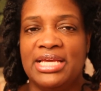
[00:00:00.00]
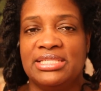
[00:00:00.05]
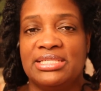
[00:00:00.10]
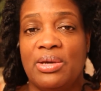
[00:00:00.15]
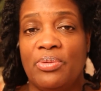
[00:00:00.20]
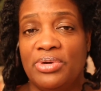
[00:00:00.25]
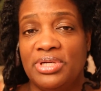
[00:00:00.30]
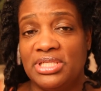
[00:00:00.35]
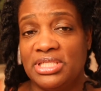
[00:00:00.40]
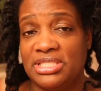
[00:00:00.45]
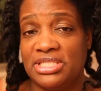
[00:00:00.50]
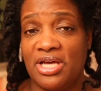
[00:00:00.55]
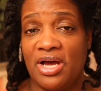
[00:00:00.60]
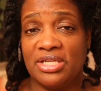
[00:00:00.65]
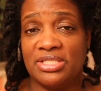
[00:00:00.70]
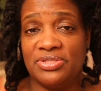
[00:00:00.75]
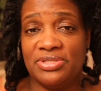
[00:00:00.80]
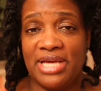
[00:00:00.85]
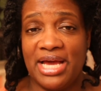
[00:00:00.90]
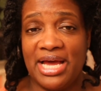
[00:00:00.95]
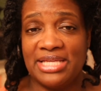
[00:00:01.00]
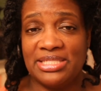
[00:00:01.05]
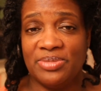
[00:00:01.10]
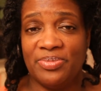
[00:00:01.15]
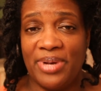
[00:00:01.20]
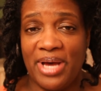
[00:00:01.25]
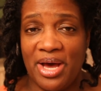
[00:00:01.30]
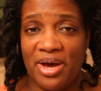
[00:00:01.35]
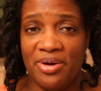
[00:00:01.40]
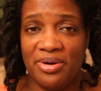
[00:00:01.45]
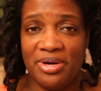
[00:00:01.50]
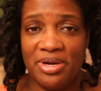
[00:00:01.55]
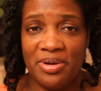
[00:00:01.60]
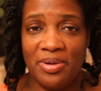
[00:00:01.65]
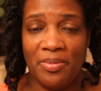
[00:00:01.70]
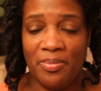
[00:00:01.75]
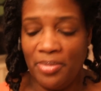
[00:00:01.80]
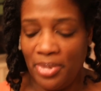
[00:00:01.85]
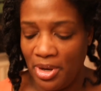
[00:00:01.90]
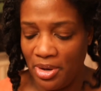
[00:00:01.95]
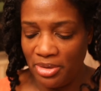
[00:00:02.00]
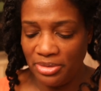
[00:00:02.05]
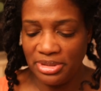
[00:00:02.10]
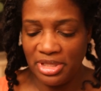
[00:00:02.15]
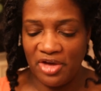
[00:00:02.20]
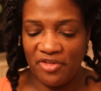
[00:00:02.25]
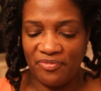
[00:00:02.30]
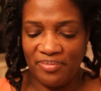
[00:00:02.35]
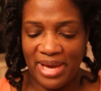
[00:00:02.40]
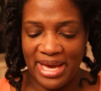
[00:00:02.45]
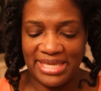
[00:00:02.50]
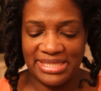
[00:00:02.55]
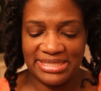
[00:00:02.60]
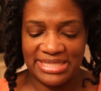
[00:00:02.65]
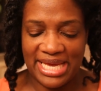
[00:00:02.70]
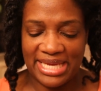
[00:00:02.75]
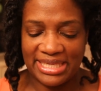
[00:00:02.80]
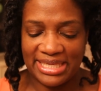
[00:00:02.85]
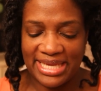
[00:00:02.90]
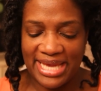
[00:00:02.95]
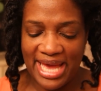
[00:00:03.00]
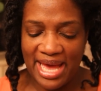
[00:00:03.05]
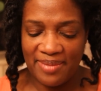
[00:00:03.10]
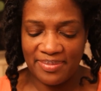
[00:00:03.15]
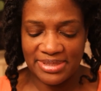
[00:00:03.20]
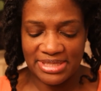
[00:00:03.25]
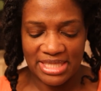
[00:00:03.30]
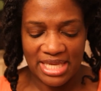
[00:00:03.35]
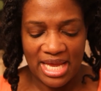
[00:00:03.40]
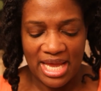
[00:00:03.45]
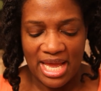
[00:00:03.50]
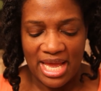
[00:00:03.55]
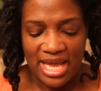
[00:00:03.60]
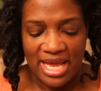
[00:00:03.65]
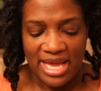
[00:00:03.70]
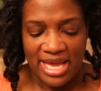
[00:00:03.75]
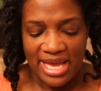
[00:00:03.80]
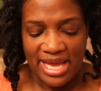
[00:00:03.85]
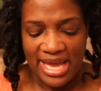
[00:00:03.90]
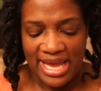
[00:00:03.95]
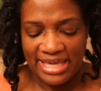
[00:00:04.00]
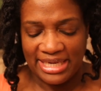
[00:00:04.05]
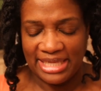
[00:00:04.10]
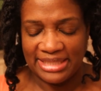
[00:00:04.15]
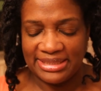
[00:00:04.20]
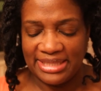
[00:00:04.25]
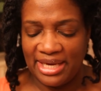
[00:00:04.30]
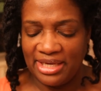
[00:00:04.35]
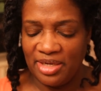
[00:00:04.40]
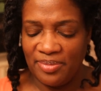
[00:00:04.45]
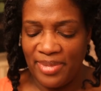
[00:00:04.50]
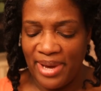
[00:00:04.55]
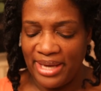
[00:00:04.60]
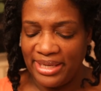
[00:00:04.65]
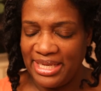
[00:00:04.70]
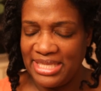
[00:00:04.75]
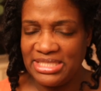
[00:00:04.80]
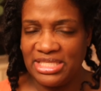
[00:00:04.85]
So I wanted to talk to you guys about both of my satin caps, and I thought about it.